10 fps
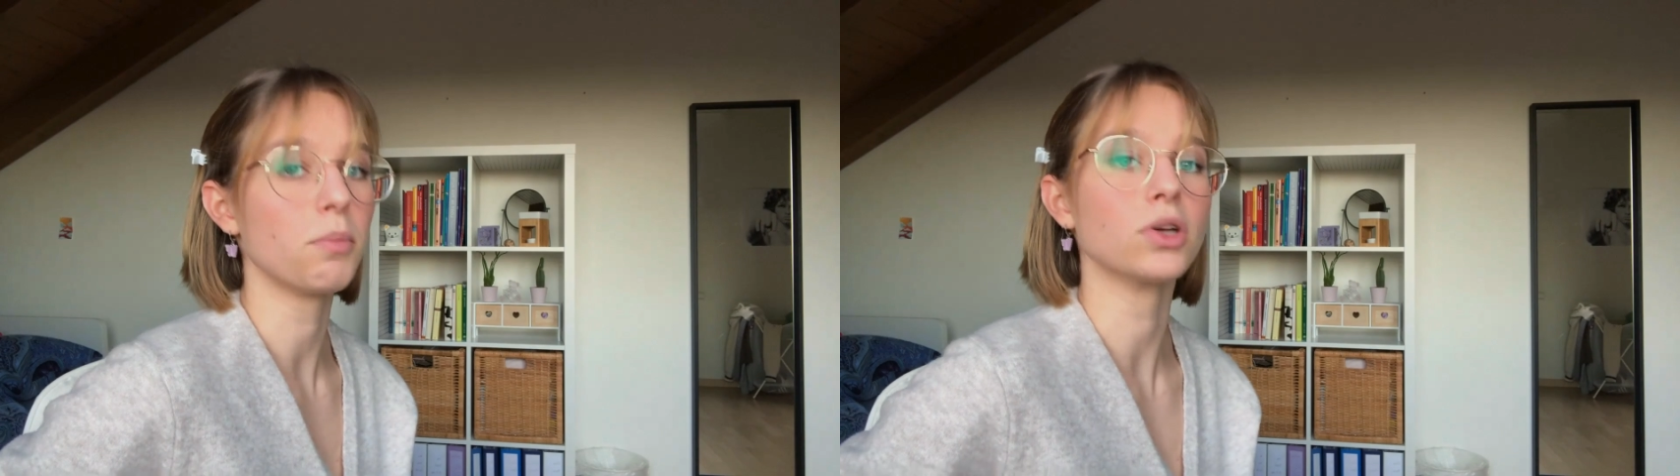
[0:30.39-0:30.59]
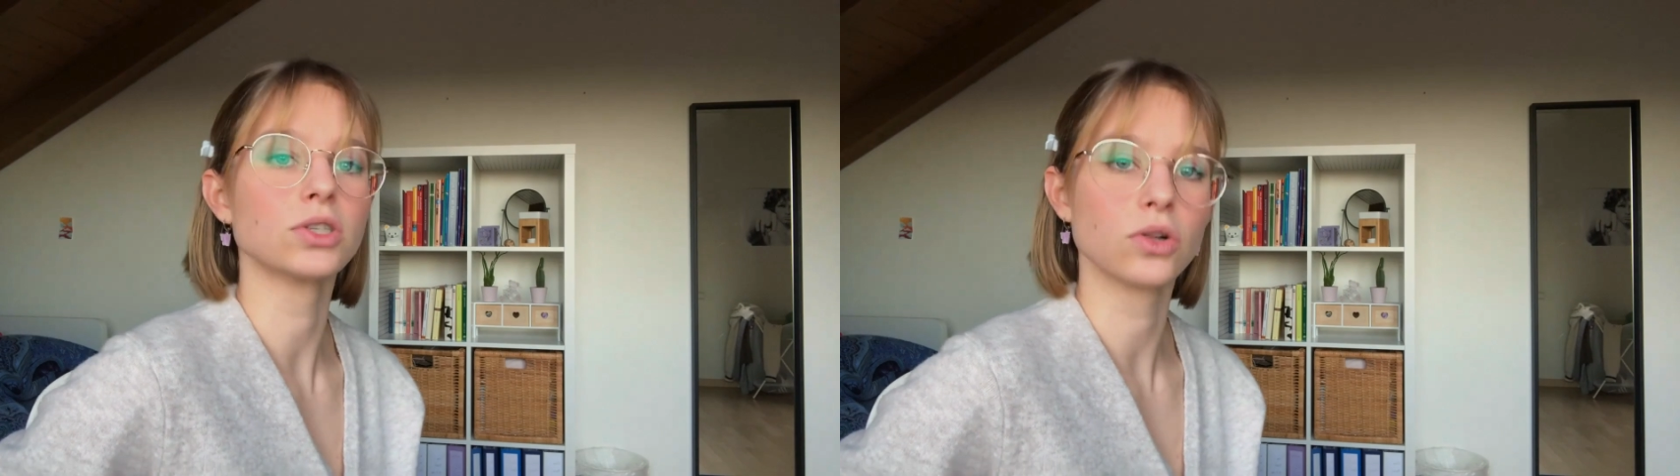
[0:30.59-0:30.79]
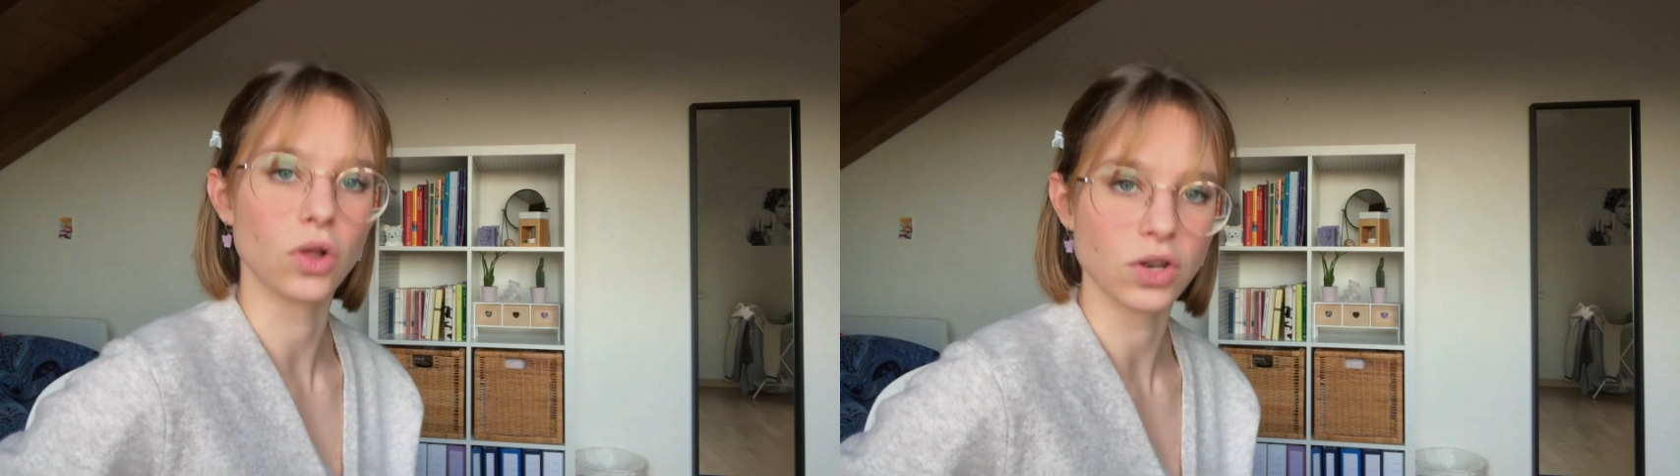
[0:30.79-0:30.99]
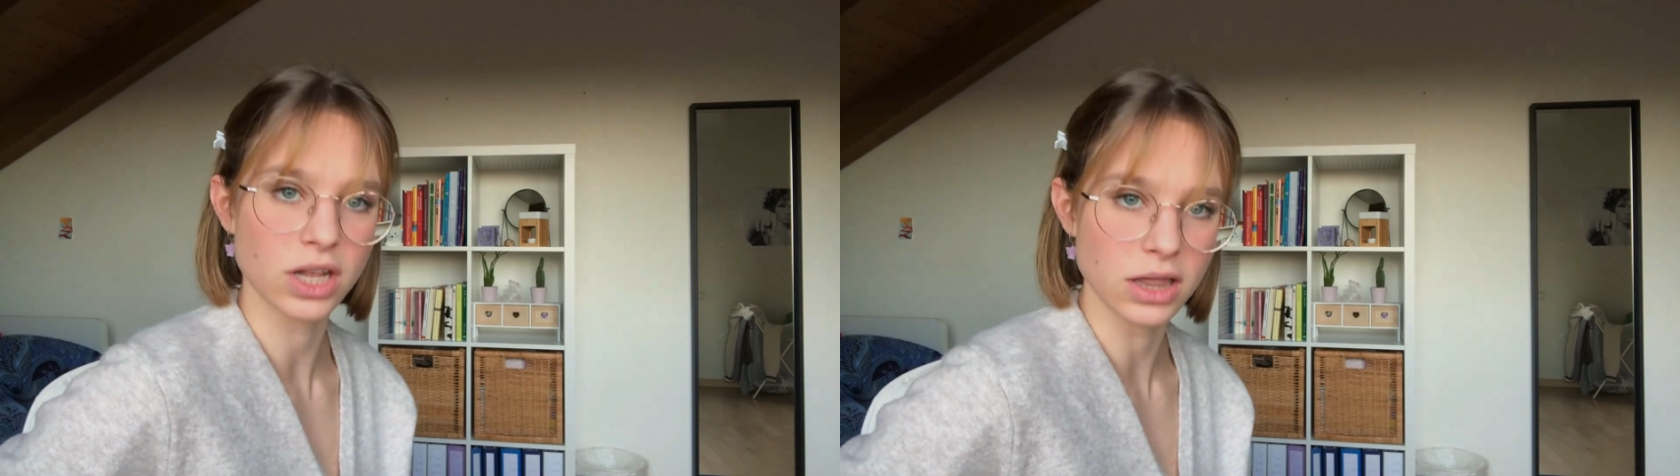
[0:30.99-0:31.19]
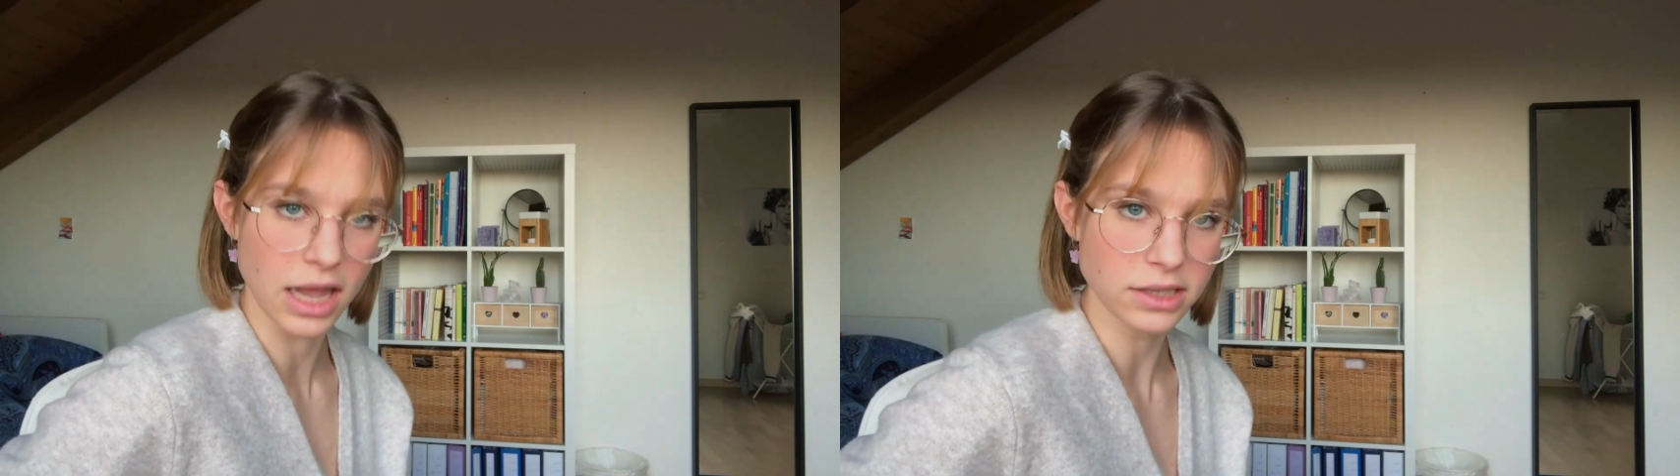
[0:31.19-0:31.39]

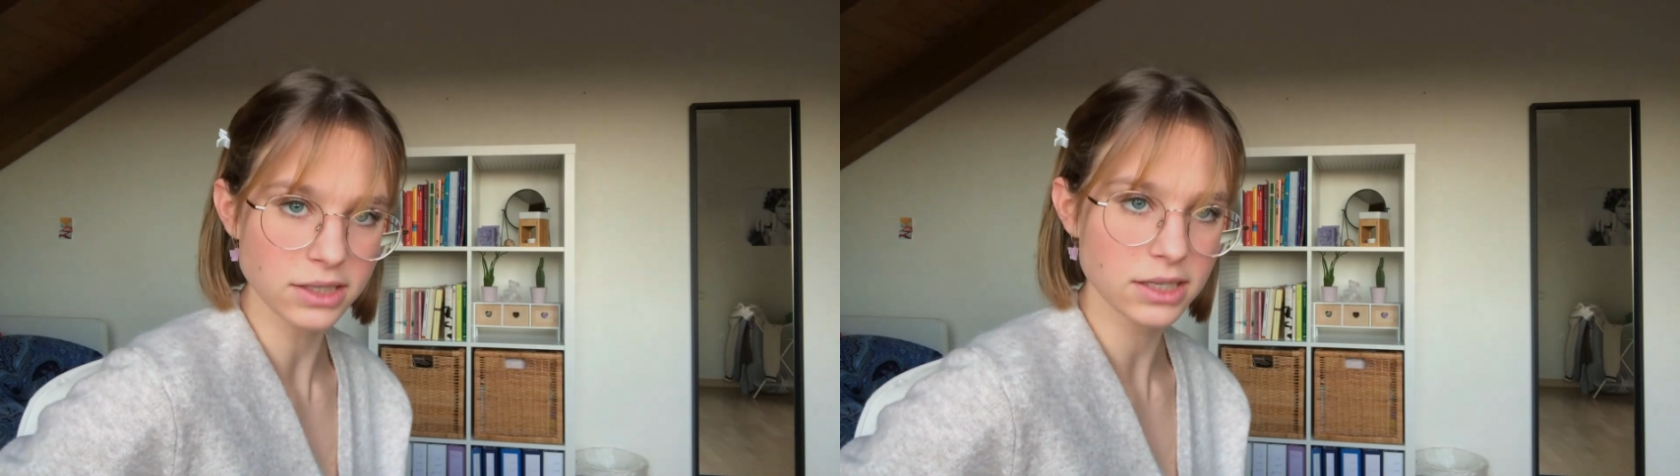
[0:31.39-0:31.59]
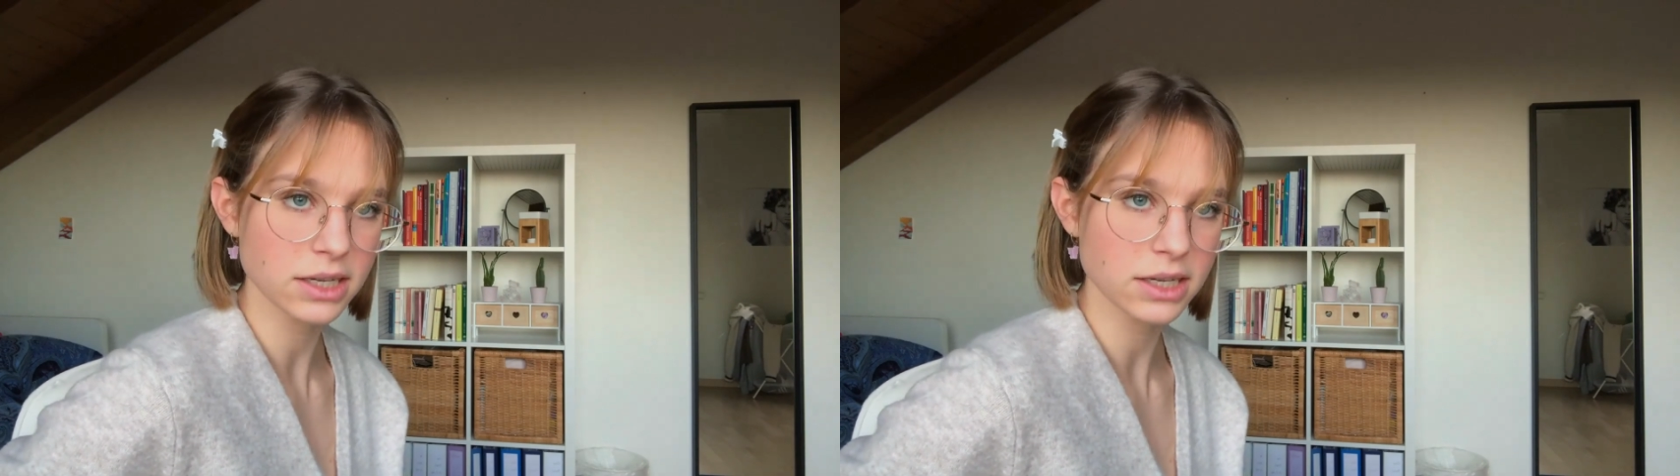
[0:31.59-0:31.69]
postcolonial lens.